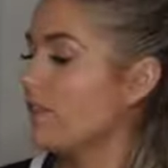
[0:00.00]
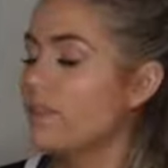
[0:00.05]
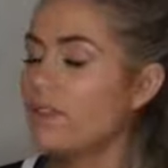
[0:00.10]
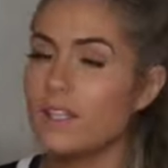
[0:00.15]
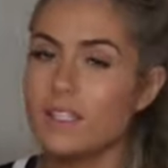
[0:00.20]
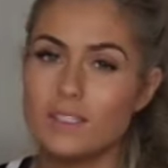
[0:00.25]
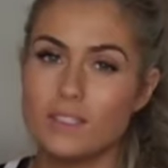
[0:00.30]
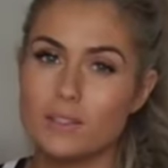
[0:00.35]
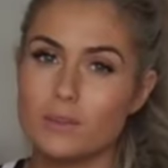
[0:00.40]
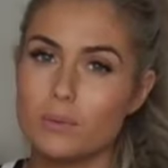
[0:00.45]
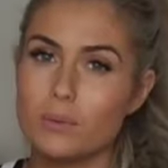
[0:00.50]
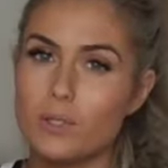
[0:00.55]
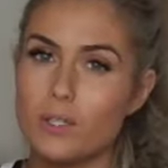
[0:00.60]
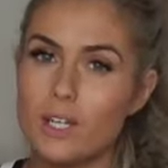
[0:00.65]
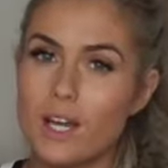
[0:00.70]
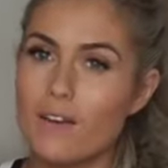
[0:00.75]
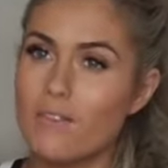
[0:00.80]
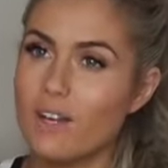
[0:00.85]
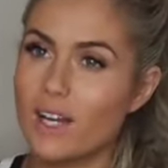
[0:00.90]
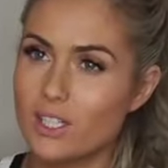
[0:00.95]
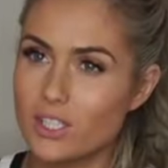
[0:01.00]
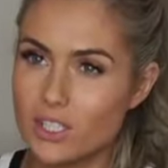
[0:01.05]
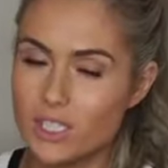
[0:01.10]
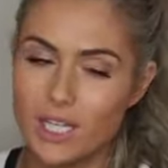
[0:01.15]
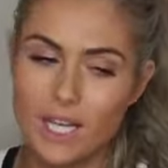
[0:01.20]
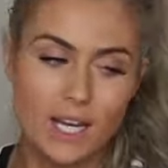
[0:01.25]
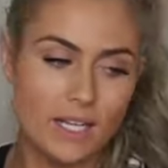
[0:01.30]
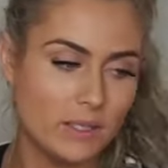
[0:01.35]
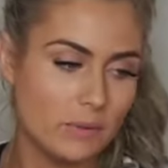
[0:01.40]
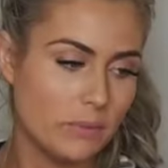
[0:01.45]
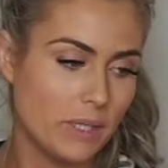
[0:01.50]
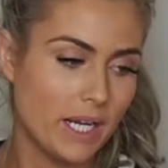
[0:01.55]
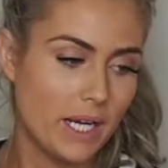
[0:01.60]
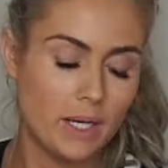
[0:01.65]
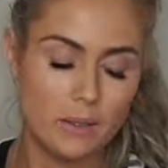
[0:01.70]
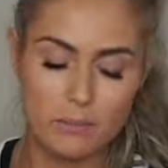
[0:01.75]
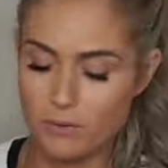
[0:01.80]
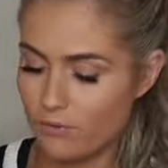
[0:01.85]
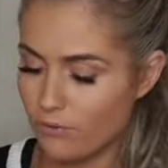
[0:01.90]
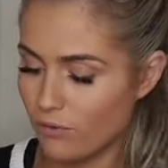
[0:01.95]
This is one I've actually had in my
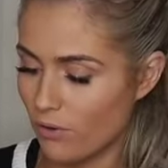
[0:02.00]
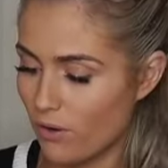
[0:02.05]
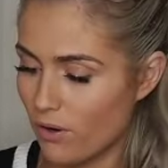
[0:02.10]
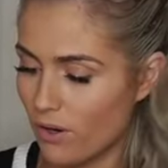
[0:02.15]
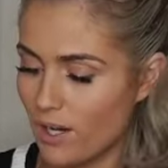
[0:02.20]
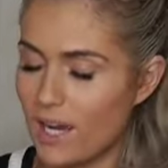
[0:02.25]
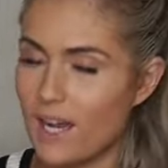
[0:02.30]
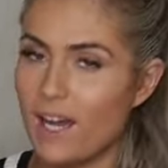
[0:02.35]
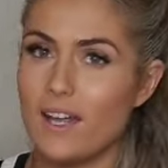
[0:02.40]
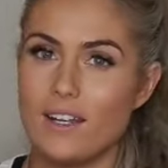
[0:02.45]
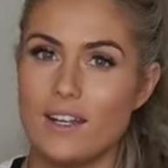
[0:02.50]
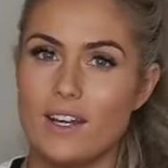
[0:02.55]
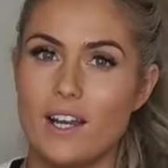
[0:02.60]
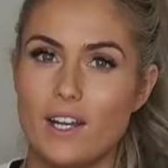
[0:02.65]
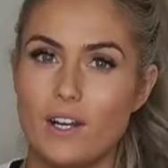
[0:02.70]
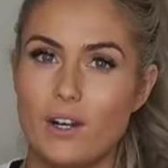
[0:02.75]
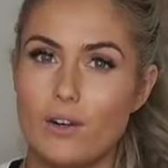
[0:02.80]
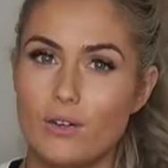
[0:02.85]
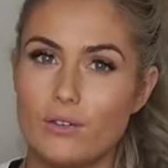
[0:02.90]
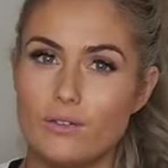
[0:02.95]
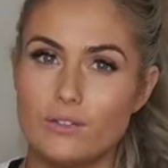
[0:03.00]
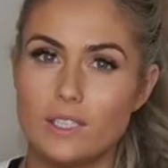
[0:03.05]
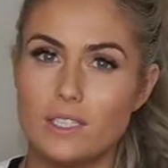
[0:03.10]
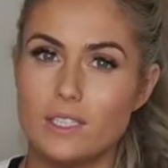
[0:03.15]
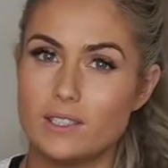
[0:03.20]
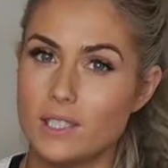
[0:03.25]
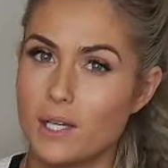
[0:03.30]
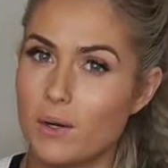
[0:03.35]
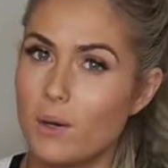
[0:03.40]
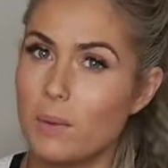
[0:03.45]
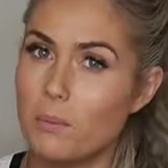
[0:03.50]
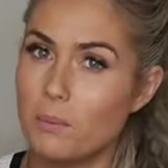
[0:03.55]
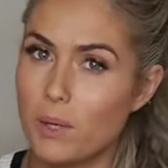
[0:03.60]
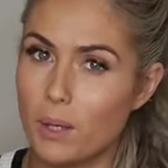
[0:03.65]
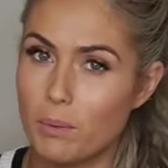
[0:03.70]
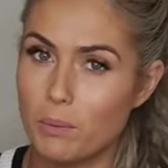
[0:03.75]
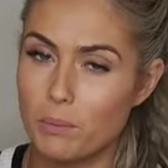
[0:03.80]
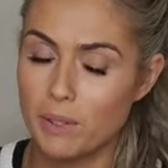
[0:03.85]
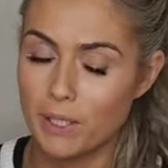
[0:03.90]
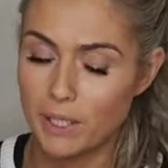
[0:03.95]
hair before and I loved it, so I'm
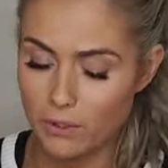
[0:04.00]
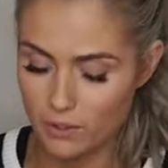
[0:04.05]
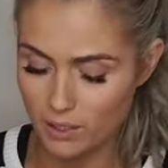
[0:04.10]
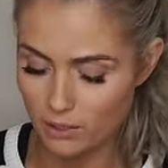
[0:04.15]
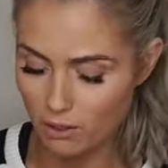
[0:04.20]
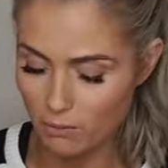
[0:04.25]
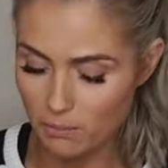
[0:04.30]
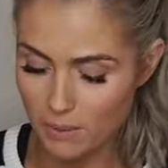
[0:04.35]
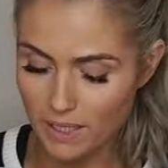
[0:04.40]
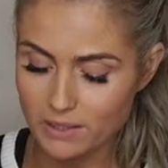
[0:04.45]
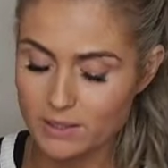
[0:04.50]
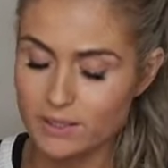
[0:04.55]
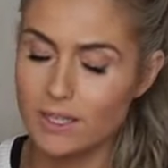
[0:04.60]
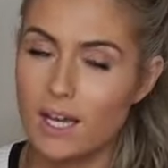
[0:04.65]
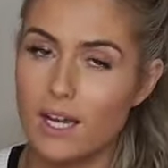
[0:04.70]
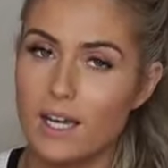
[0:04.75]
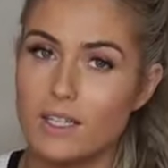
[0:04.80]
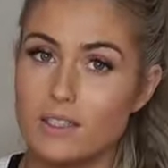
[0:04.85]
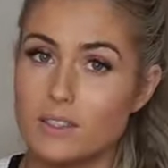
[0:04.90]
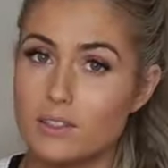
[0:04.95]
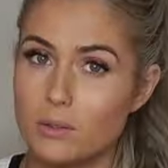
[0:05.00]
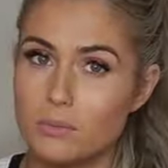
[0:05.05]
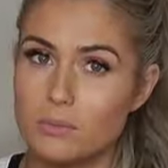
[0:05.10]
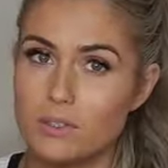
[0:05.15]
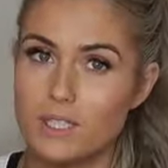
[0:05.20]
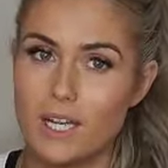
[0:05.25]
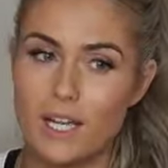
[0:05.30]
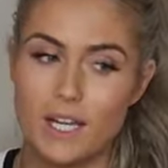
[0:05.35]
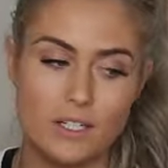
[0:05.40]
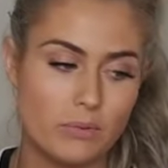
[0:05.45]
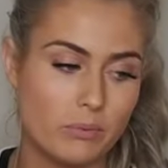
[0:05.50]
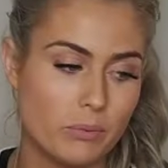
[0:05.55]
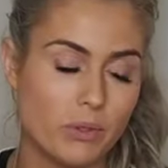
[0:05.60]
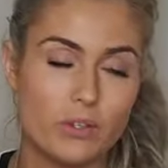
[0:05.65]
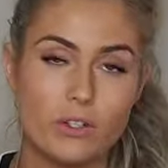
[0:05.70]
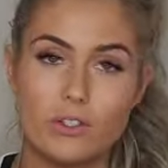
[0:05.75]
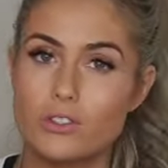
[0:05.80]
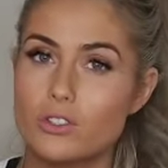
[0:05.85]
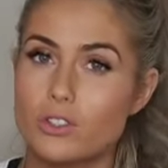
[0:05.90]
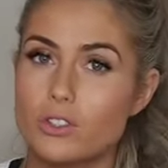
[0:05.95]
probably going to go back to that at some stage, but
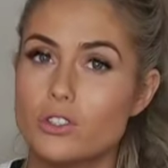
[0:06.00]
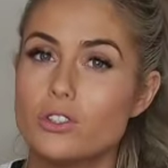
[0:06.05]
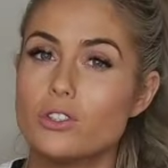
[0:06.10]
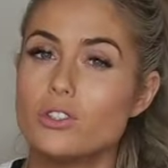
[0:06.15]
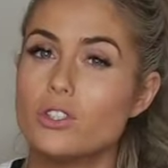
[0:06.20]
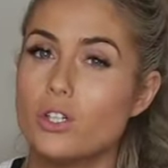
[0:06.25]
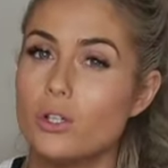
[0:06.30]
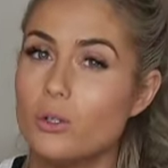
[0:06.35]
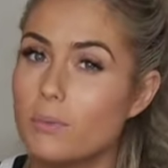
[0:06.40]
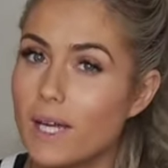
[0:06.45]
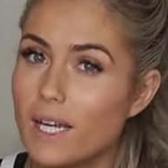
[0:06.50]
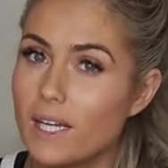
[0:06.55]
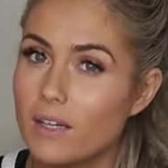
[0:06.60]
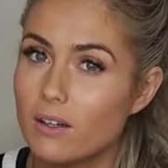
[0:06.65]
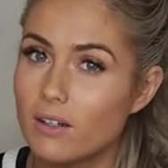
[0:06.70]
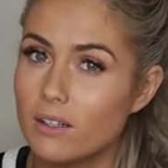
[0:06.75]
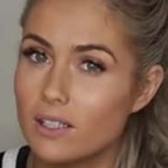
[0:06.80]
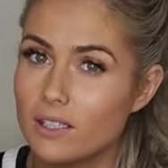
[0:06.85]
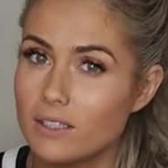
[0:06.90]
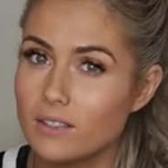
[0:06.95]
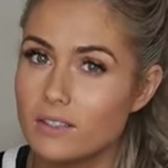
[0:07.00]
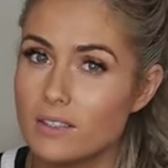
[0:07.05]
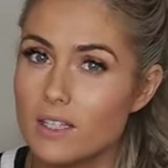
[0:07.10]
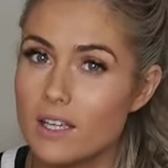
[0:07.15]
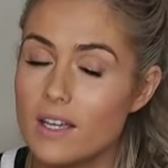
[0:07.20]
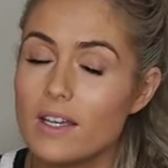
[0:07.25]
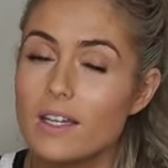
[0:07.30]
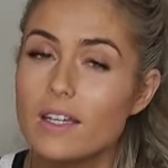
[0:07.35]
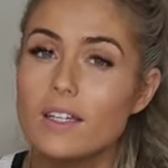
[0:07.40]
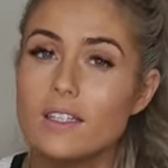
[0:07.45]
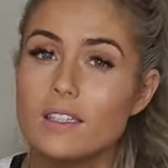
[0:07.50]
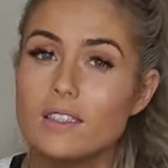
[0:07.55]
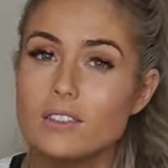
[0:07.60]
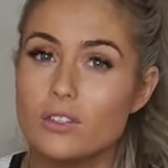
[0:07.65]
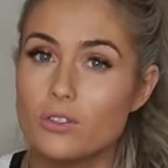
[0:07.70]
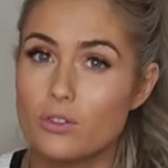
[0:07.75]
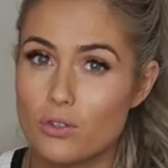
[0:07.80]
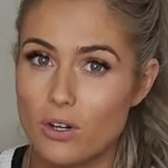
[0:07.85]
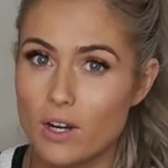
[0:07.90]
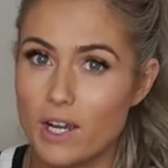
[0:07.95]
there's just too many colors
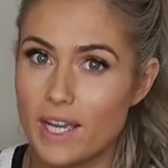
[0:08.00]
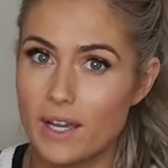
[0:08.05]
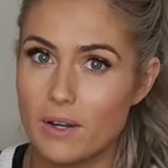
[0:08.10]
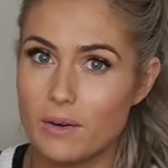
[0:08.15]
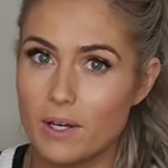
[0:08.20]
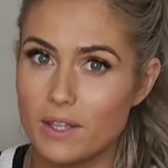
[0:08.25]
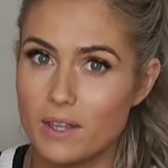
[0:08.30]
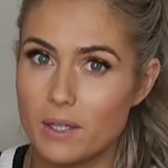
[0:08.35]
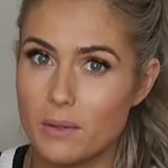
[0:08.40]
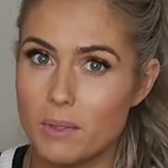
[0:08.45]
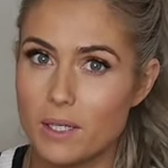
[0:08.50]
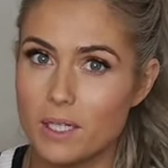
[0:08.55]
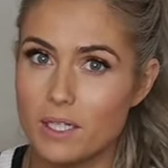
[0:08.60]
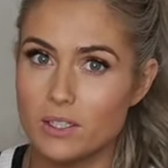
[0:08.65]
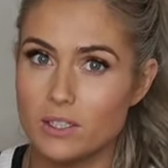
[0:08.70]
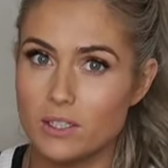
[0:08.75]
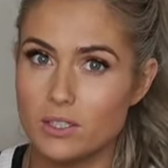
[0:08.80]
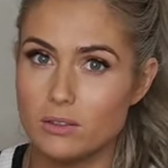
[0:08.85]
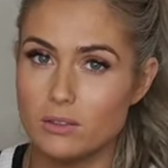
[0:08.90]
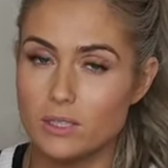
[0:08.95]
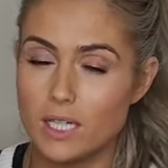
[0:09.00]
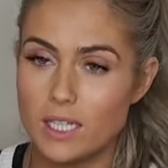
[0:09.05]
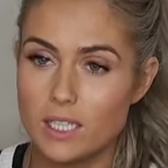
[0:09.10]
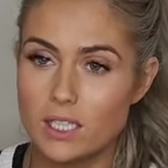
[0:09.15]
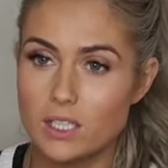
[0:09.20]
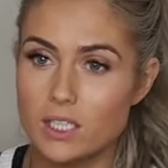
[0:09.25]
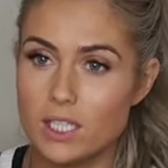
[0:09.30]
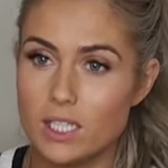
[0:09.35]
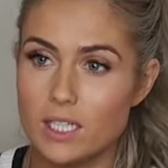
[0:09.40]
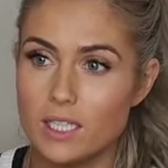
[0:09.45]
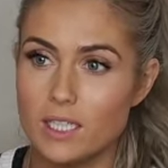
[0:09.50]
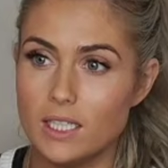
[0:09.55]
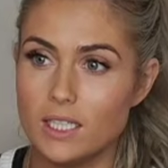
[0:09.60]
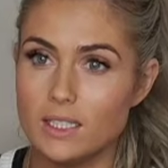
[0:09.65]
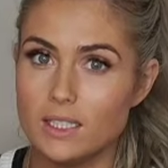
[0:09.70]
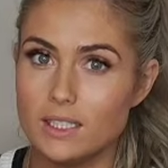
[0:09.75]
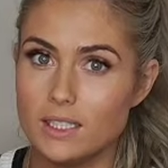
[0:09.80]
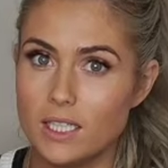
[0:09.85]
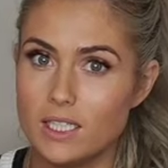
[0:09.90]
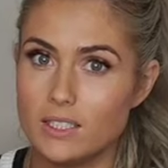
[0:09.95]
to try out at the minute to actually
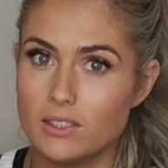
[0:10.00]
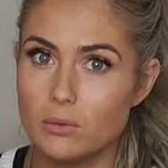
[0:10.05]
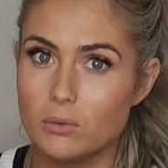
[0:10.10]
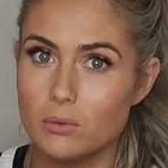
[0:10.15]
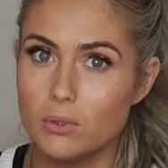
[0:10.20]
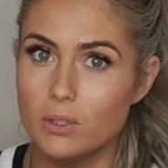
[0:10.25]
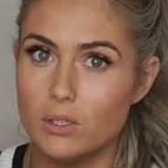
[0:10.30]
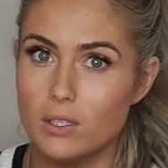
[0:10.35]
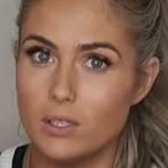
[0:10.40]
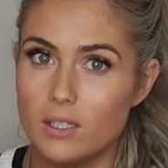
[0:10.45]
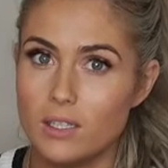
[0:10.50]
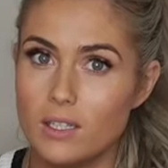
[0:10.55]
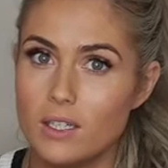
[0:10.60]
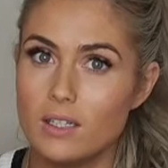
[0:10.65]
stick to one.